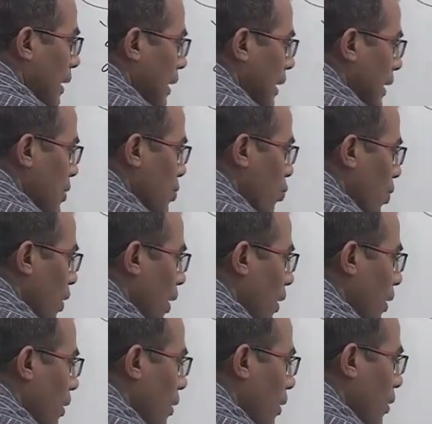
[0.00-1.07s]
That's why
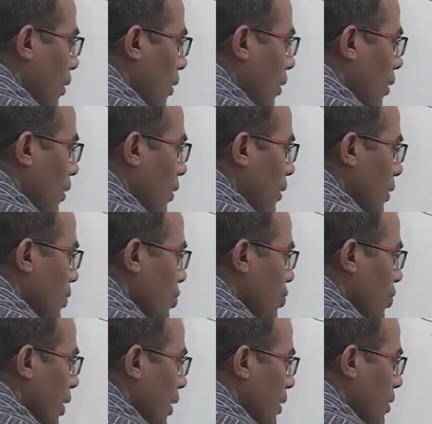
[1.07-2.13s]

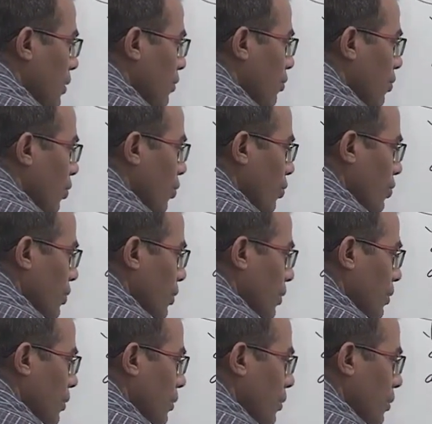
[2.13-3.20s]
destructive
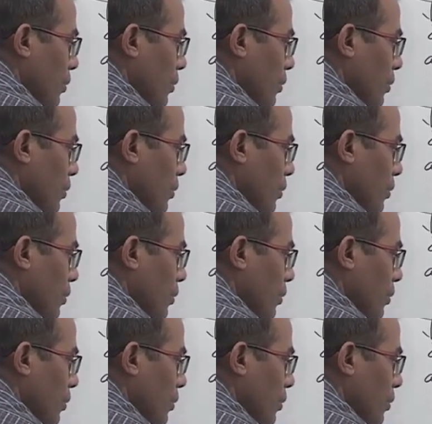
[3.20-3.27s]
forces.